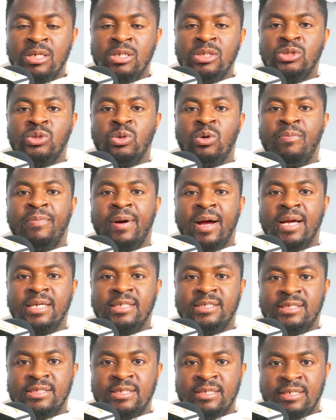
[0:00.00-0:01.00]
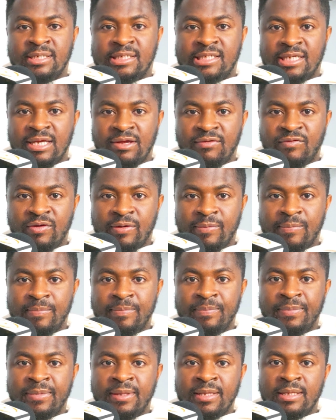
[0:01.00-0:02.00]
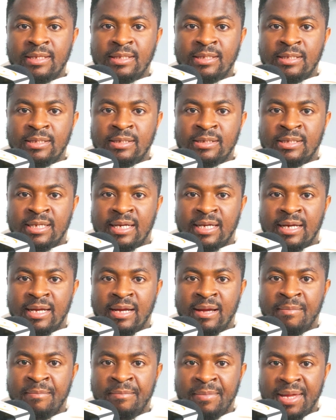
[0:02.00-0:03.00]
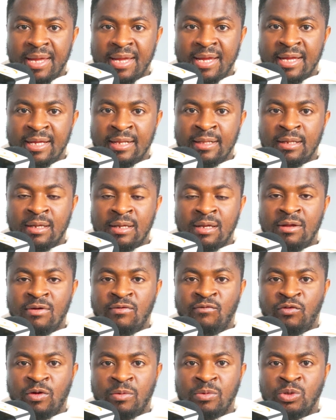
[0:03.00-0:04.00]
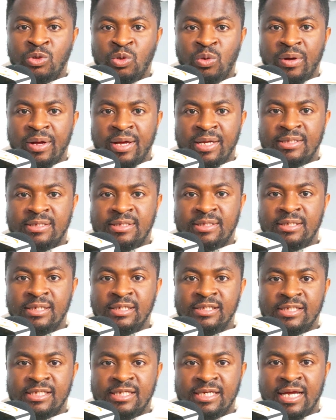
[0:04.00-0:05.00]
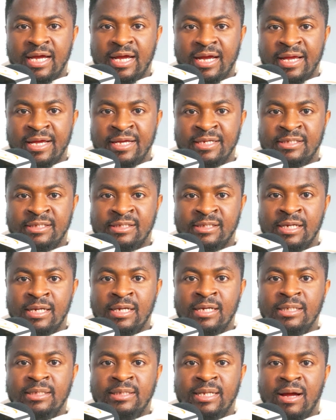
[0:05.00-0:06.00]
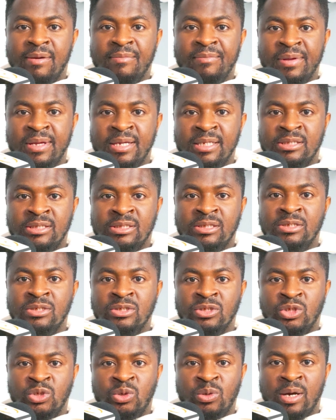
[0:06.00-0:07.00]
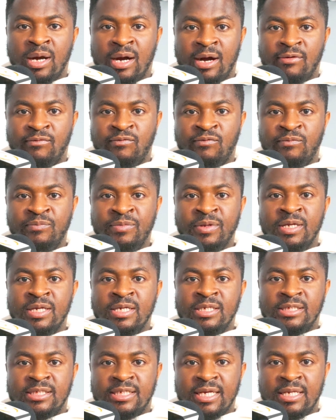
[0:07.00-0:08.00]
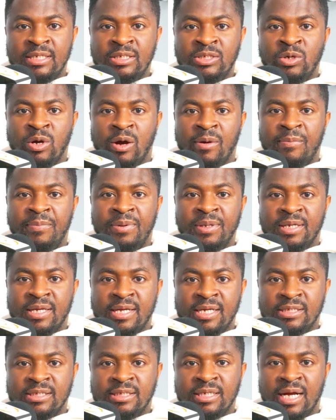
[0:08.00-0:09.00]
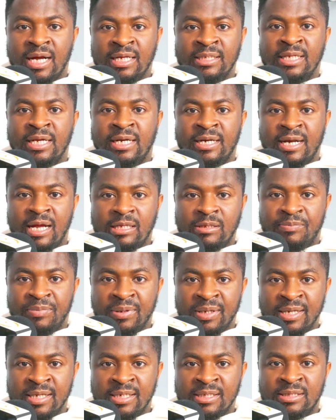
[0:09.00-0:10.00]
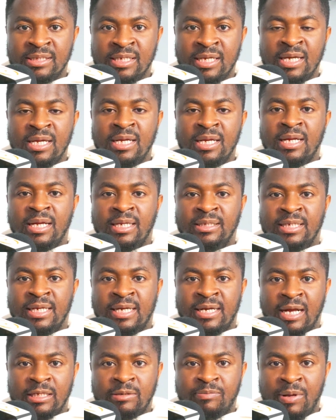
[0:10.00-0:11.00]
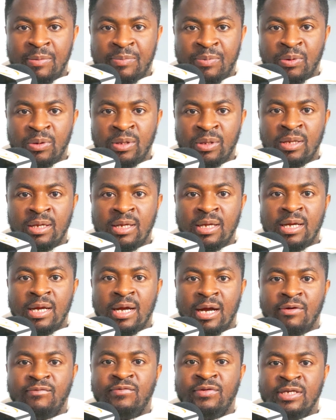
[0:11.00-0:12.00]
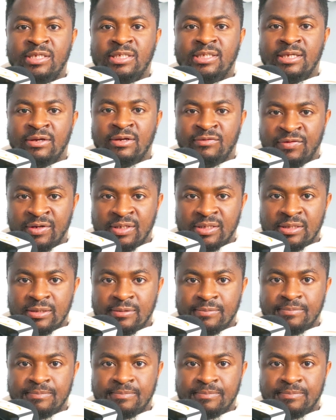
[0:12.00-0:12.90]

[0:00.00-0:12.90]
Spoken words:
So by receiving the mail from USCIS, that means you have sent your application at the right place and the right people have received it.